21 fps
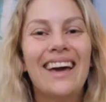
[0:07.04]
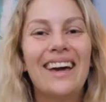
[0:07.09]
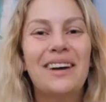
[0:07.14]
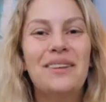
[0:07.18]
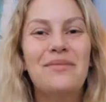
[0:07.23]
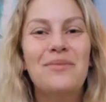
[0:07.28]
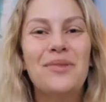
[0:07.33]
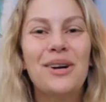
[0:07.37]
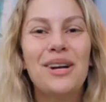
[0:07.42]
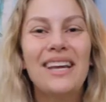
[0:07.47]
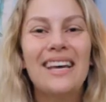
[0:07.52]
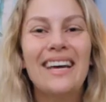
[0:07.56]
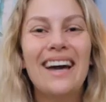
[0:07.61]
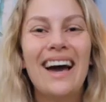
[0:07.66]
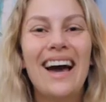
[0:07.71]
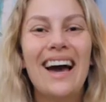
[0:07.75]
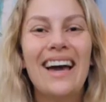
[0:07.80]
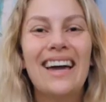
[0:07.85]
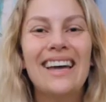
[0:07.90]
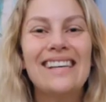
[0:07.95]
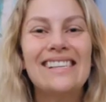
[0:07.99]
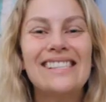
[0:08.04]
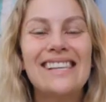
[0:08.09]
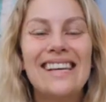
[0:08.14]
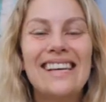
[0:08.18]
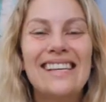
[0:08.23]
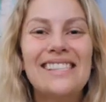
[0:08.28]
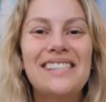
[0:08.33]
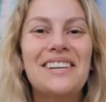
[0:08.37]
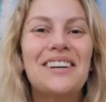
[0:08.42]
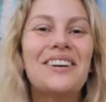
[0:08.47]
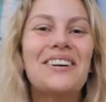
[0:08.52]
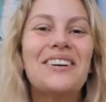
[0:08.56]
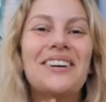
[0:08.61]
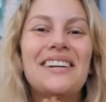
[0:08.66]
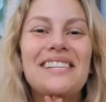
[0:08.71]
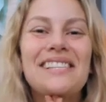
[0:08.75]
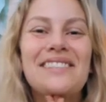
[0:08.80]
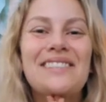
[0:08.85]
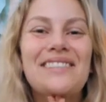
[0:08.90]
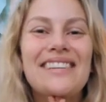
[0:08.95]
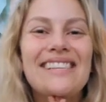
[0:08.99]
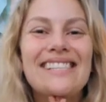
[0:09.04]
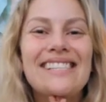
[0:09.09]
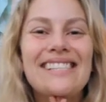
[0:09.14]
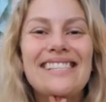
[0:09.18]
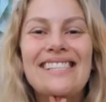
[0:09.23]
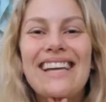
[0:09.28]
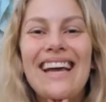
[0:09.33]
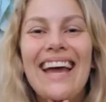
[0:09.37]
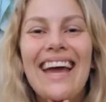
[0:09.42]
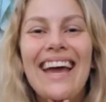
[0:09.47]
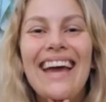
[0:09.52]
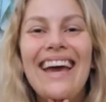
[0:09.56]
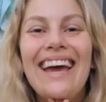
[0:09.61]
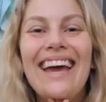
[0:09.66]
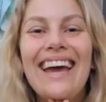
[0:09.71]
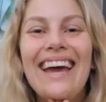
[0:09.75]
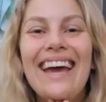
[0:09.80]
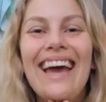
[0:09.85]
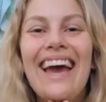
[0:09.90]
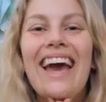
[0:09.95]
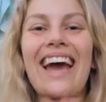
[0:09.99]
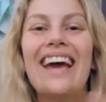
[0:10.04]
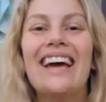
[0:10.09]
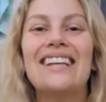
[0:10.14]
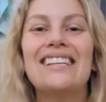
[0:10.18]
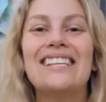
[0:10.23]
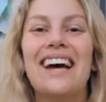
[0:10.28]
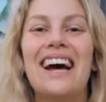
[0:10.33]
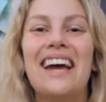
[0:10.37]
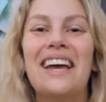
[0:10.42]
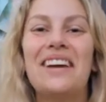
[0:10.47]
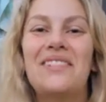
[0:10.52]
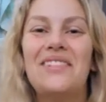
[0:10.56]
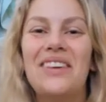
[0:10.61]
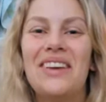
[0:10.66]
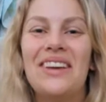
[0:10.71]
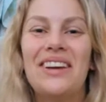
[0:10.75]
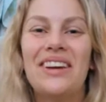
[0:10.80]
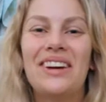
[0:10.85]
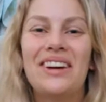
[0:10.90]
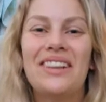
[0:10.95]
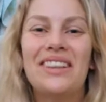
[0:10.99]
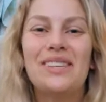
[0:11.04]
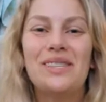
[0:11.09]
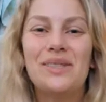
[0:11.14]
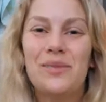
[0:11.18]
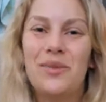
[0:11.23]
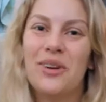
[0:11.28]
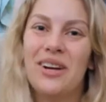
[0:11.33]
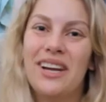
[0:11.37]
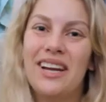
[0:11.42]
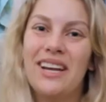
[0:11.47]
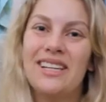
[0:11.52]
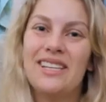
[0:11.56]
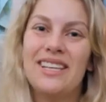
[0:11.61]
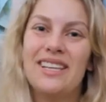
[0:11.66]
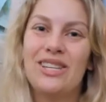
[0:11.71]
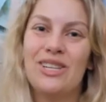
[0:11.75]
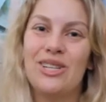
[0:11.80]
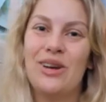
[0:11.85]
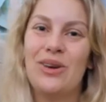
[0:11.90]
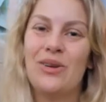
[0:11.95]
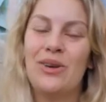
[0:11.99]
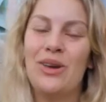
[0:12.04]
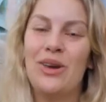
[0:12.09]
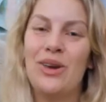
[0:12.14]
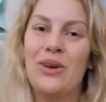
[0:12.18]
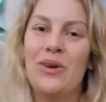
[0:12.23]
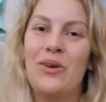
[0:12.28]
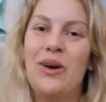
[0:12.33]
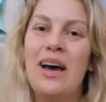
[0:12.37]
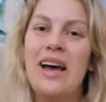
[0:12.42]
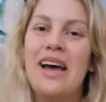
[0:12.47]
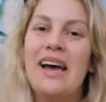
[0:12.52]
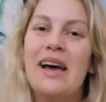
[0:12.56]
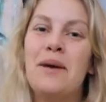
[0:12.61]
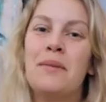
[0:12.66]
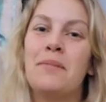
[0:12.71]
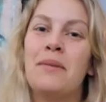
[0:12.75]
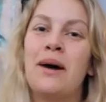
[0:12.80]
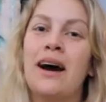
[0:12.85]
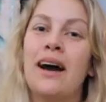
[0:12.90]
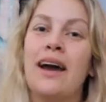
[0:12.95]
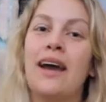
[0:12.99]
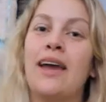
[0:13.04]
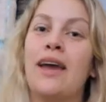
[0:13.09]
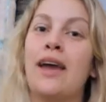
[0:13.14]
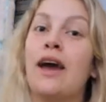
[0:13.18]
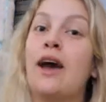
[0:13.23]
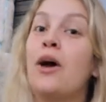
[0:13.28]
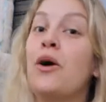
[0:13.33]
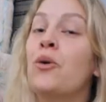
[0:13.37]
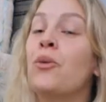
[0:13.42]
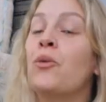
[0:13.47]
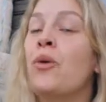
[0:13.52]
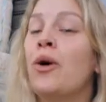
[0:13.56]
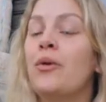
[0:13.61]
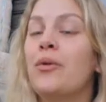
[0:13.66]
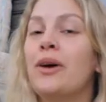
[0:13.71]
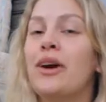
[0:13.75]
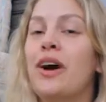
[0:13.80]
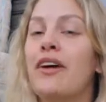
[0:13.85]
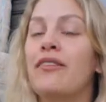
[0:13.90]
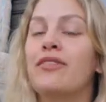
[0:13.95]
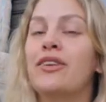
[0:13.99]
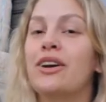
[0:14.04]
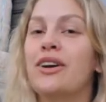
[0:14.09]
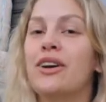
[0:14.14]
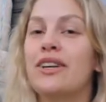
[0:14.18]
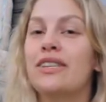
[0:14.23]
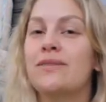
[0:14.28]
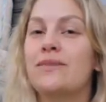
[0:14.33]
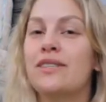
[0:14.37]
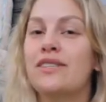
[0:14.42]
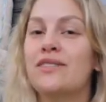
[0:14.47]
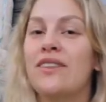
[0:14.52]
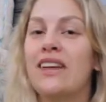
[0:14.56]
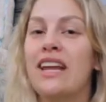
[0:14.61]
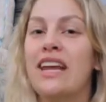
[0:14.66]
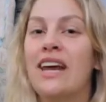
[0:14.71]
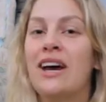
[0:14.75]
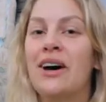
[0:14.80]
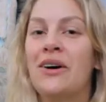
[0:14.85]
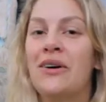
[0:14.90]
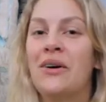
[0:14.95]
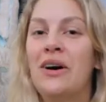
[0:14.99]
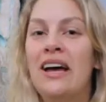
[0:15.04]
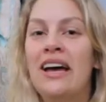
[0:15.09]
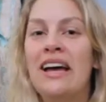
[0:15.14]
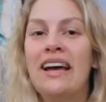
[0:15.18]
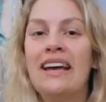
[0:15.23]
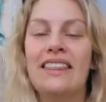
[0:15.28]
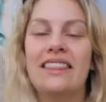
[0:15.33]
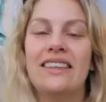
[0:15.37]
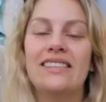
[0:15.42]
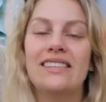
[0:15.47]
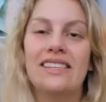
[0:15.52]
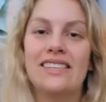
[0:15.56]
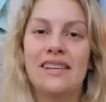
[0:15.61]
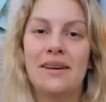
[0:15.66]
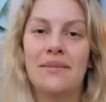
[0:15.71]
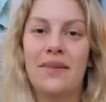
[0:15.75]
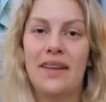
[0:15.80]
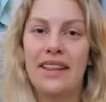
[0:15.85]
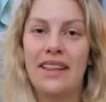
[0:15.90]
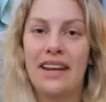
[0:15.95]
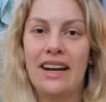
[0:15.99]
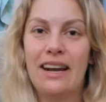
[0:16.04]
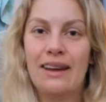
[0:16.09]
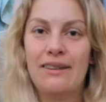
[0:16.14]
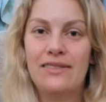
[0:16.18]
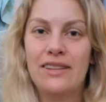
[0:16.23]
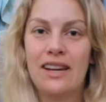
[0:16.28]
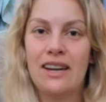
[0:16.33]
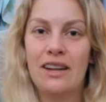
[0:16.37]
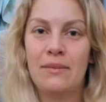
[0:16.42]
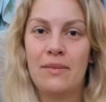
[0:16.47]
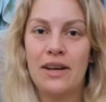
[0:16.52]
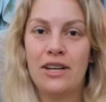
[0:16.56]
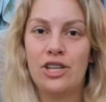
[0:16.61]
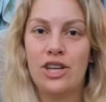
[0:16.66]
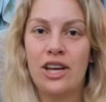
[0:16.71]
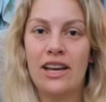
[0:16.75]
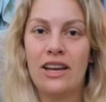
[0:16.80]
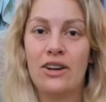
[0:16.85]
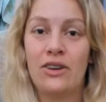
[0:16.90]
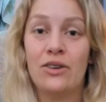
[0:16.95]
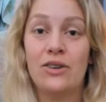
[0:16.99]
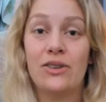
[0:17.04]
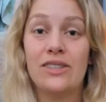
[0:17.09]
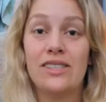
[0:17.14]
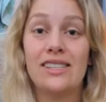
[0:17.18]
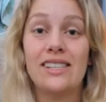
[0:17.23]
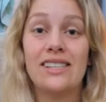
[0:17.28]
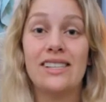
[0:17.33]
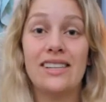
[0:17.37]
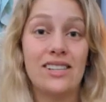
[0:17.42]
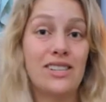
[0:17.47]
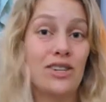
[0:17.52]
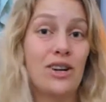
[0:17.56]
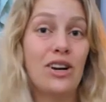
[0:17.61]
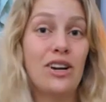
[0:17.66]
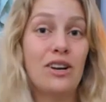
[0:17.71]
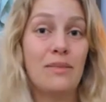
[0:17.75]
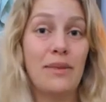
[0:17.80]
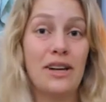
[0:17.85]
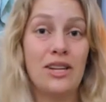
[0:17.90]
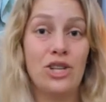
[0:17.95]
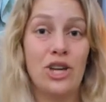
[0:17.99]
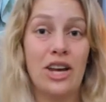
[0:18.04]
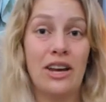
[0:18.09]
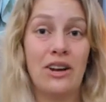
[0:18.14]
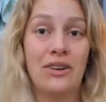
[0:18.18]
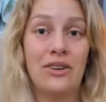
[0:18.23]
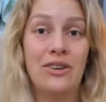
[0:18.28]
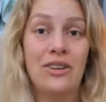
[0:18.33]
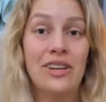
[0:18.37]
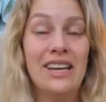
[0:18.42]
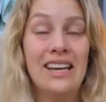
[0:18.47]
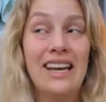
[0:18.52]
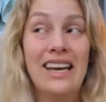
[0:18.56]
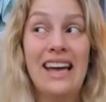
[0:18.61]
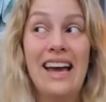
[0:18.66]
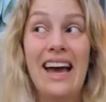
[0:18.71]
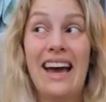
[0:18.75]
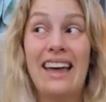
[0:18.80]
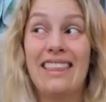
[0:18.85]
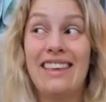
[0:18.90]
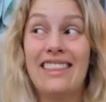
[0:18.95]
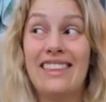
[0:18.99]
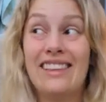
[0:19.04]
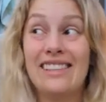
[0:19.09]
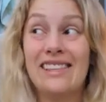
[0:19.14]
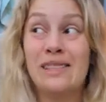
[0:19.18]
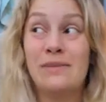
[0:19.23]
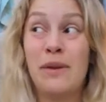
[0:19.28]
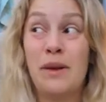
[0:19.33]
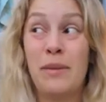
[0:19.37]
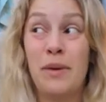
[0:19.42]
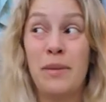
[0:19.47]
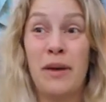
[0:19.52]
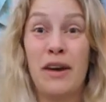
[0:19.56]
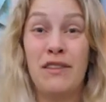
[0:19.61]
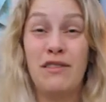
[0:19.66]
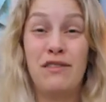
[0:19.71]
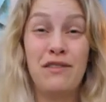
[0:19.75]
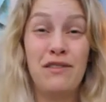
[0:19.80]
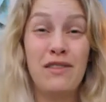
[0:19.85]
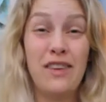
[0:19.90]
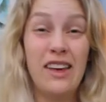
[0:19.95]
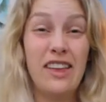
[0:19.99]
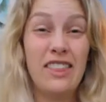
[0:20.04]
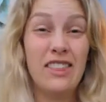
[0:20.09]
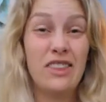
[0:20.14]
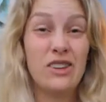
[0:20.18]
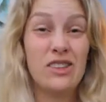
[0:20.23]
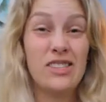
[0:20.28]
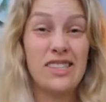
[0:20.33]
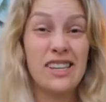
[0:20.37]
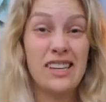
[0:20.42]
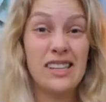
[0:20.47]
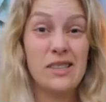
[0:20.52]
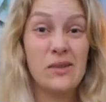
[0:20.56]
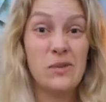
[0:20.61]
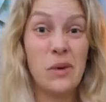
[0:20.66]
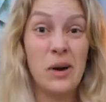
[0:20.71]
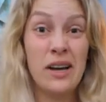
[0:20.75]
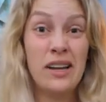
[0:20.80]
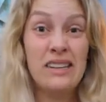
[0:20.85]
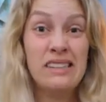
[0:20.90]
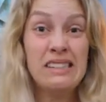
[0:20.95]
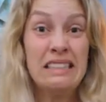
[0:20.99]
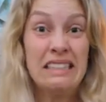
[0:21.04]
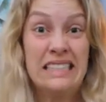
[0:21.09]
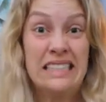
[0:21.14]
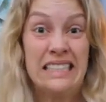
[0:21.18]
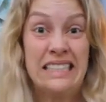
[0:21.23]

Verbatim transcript: Good morning guys, it's Christmas Day and I am here this morning to show you my what we got for Christmas video. This is something that I have done on my channel since I started my channel. I think this is maybe my fifth or sixth one.